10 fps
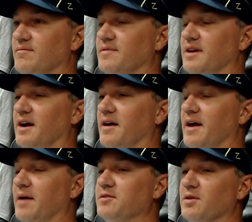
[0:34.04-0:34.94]
Yeah,
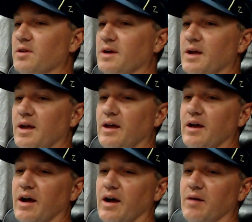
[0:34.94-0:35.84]
absolutely.
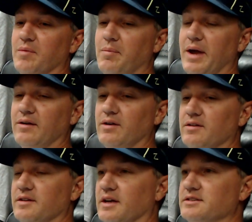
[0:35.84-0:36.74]
My
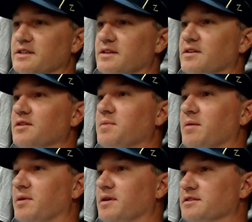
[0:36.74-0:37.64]
background is actually in the
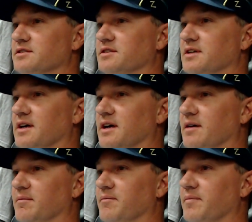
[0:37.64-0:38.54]
newspaper industry.
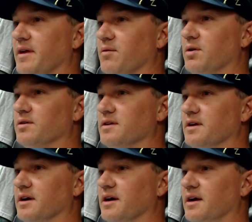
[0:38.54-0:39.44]
I worked
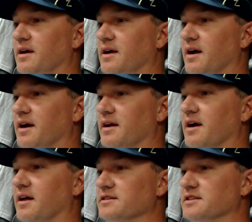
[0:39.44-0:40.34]
out of
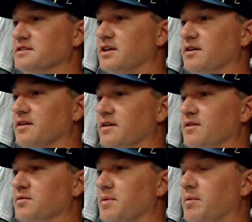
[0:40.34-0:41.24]
college. I started in the
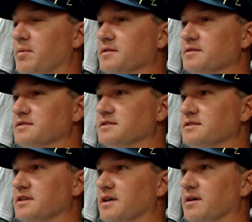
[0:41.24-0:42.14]
newspaper
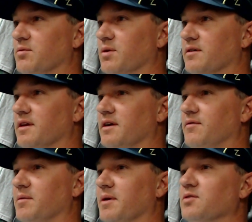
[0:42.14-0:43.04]
business, worked there
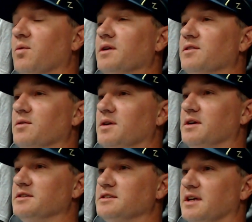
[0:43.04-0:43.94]
for about 22
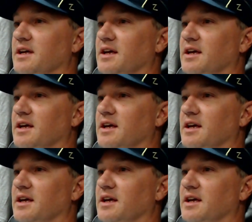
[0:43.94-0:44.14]
years.